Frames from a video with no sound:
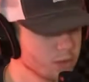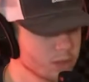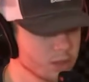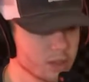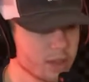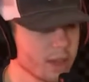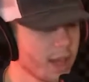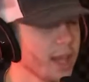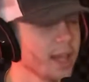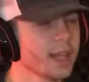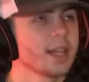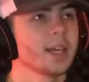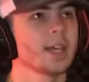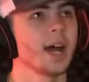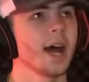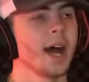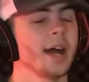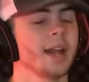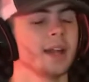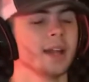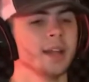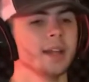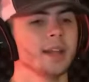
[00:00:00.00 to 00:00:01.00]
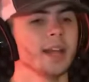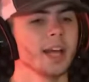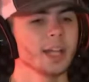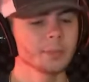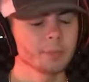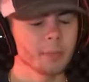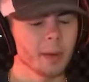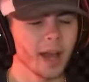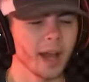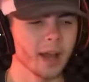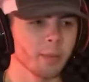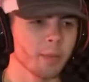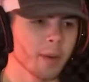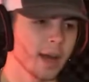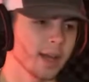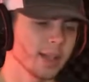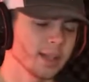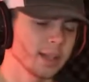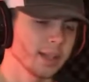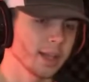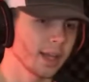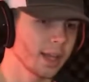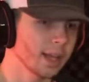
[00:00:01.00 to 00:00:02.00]
Thank God. That's probably why,
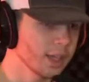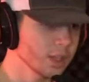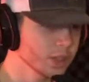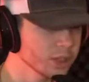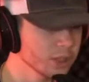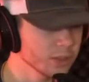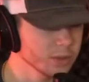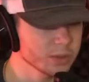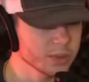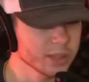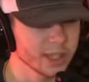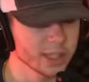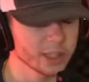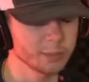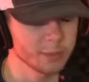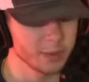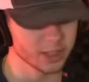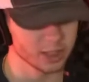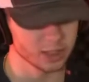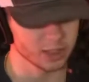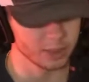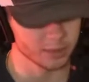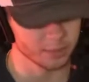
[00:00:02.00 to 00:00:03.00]
like, sure, it was an exhibition.